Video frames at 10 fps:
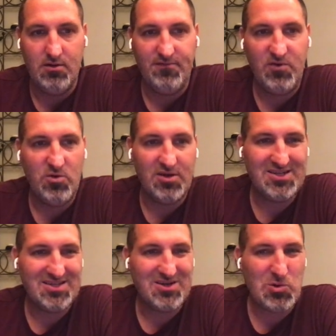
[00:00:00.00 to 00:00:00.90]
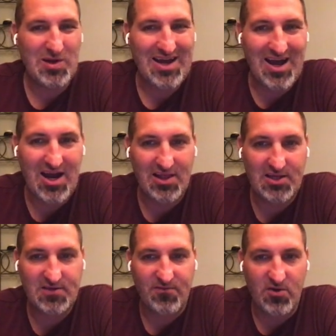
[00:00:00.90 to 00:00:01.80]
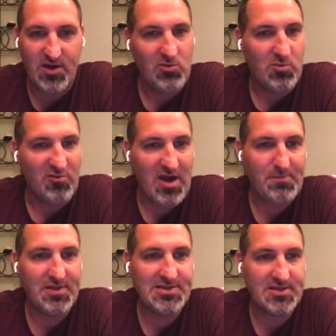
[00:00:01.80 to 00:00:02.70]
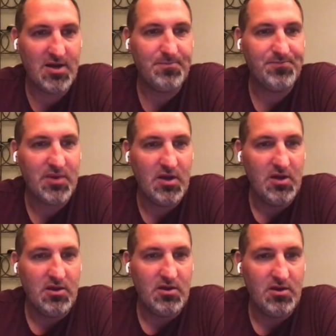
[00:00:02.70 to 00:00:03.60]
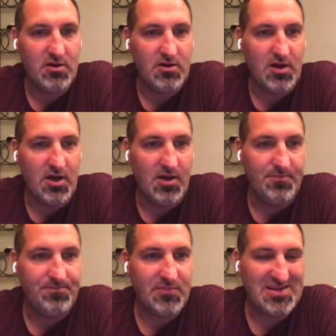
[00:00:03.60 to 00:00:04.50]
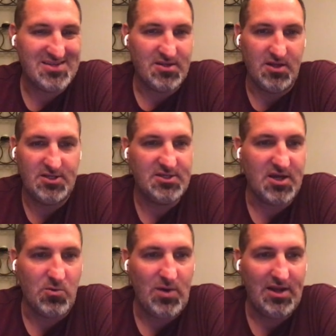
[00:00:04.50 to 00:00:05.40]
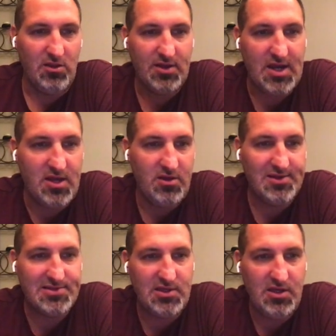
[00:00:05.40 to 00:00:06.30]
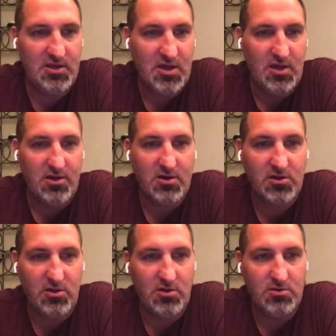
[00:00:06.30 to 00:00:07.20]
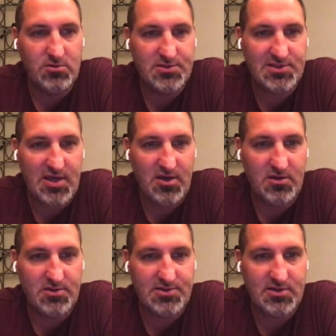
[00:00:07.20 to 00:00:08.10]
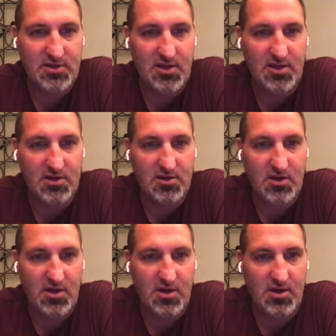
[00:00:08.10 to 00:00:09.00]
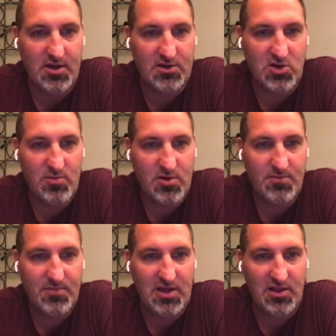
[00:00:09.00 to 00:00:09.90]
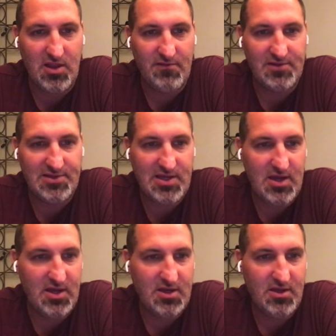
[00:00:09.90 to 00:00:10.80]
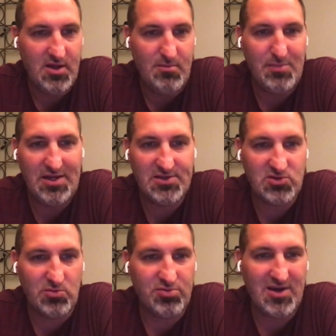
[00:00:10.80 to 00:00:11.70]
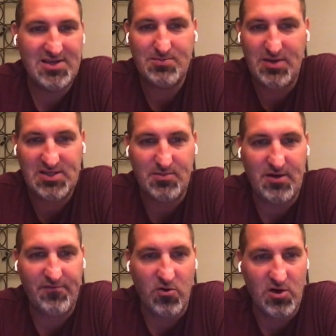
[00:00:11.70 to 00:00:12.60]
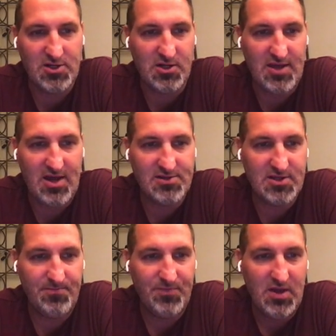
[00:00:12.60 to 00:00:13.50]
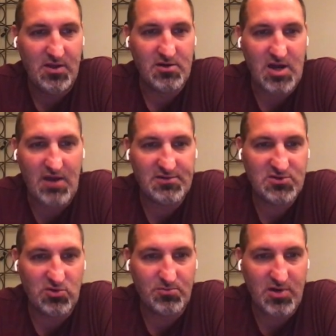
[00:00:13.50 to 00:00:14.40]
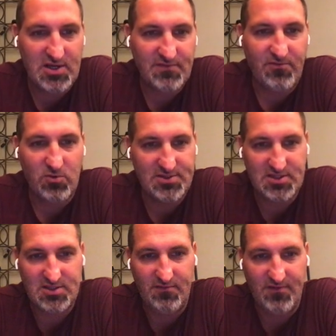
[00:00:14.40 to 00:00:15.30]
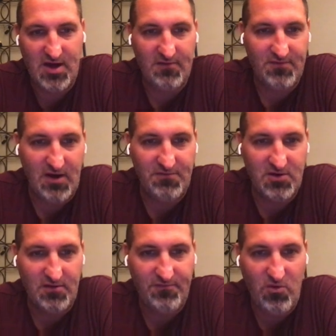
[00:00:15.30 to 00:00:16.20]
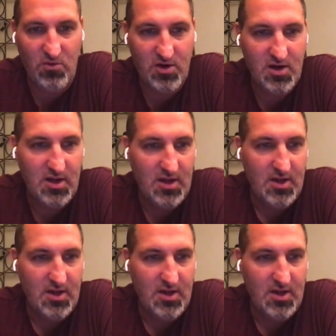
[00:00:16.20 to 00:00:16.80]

A few other just quick highlights for you, and we'll wrap this up. This is another just kind of way to look at it. You can see your closed sales in October, 1110, median sold price basically about 400,000. Your average sold price 465, 534.